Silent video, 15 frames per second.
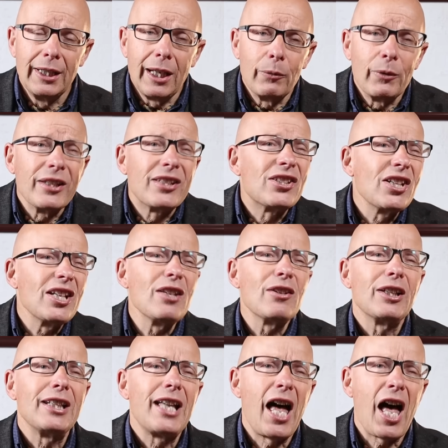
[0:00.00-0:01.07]
and we see
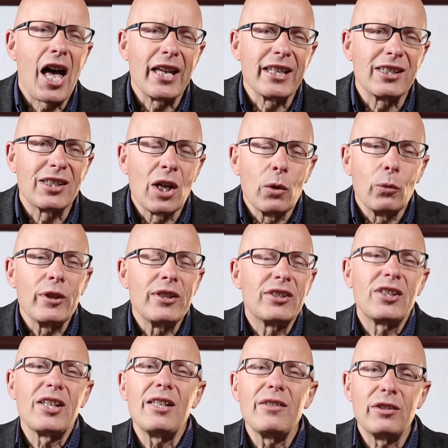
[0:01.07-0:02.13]
the lies, we
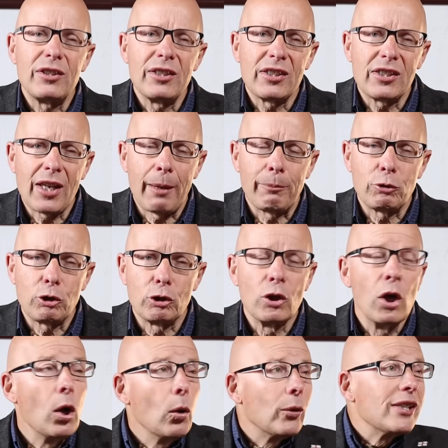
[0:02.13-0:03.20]
see the
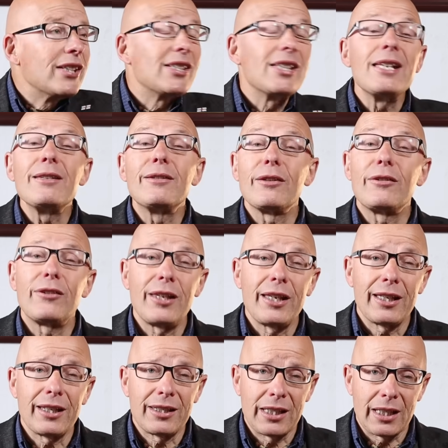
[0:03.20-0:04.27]
deception, we see the
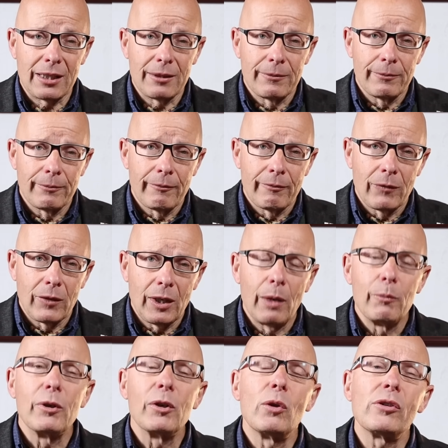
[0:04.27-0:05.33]
theatre,
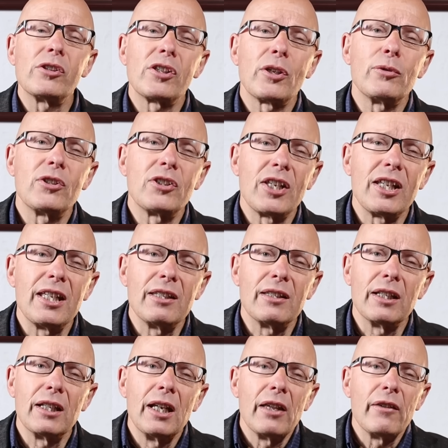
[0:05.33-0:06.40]
and we also see
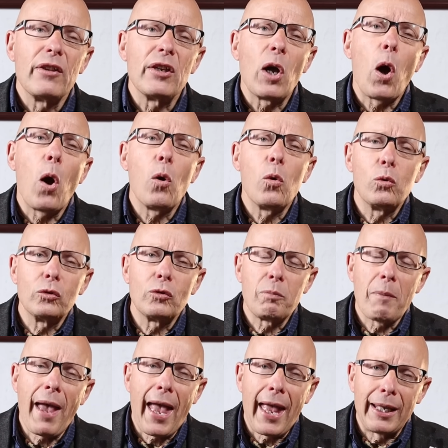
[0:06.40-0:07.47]
the, the old
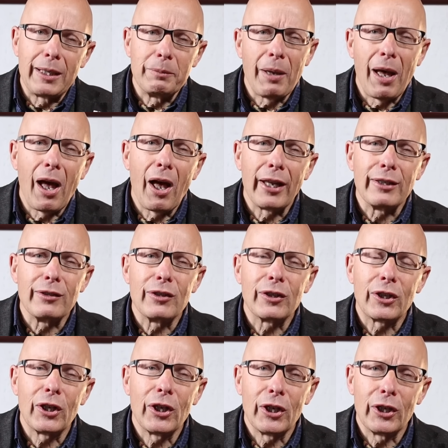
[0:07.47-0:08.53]
man behind the
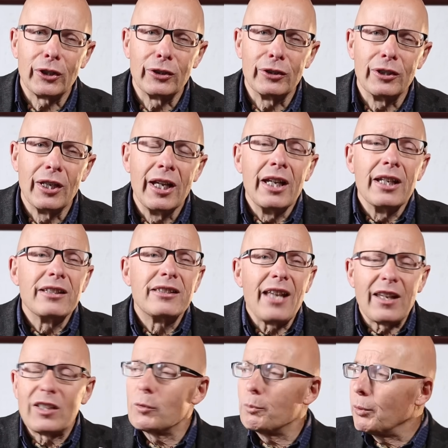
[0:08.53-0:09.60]
curtain,
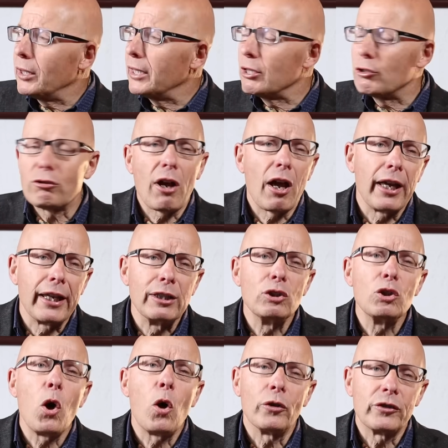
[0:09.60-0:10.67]
desperately
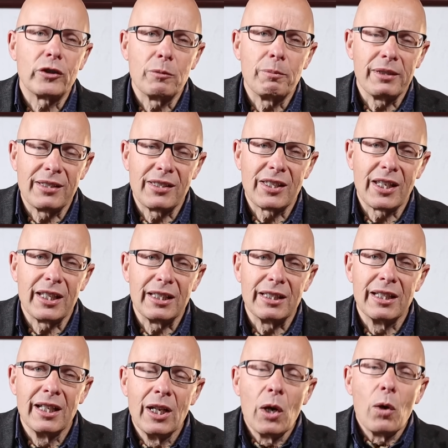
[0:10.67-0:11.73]
trying not to be
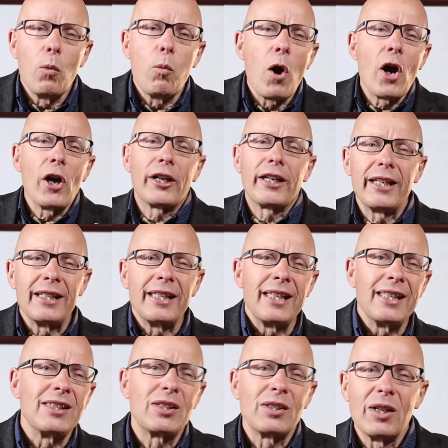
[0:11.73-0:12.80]
seen, working
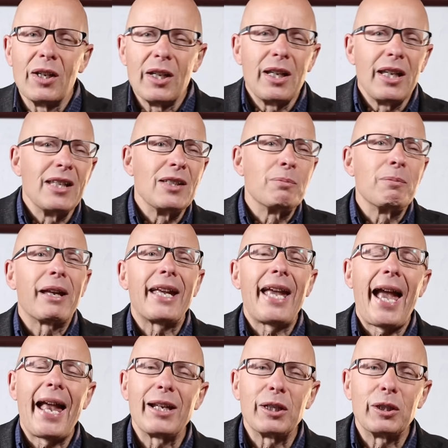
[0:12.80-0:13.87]
his, his
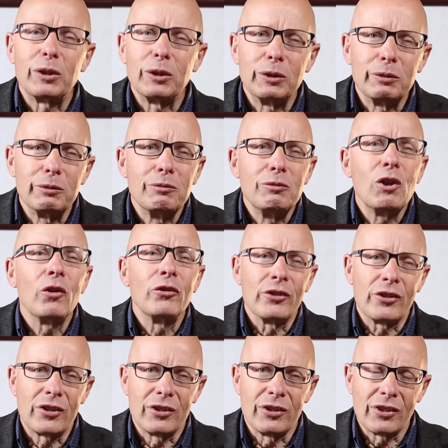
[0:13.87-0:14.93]
mechanical
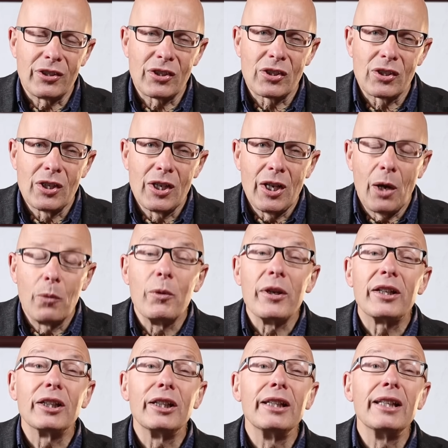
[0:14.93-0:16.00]
nonsense, and
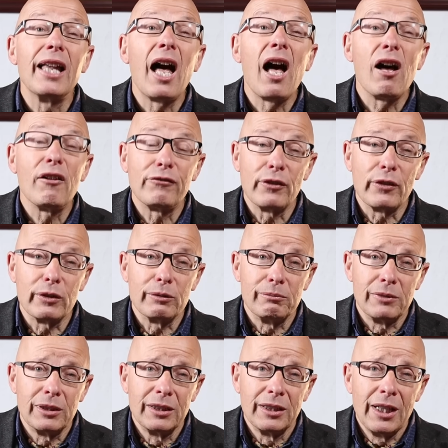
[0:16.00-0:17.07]
we can laugh at
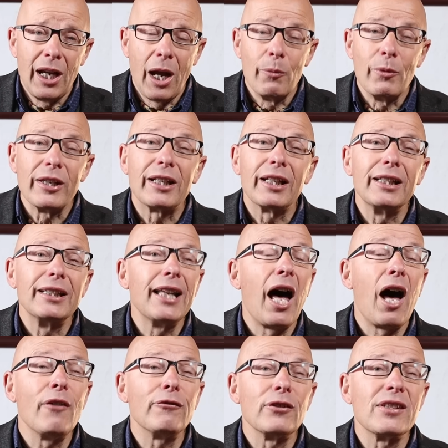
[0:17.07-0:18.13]
them. And we can
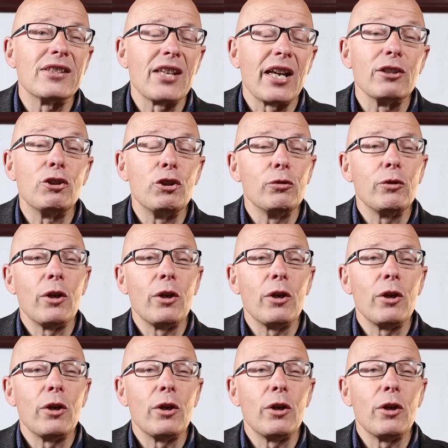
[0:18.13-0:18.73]
laugh and say, Do